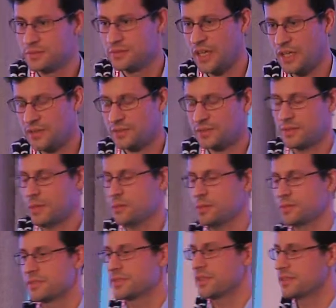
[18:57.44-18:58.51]
Yes, I'm
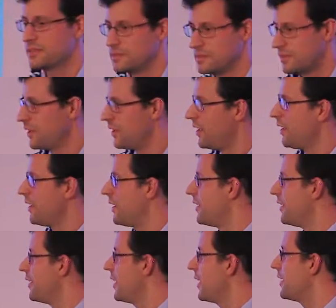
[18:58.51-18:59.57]
almost done.
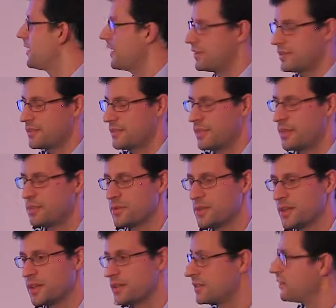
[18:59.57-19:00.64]
That's number
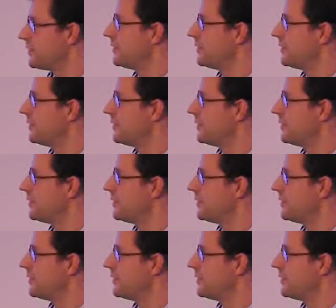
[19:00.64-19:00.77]
9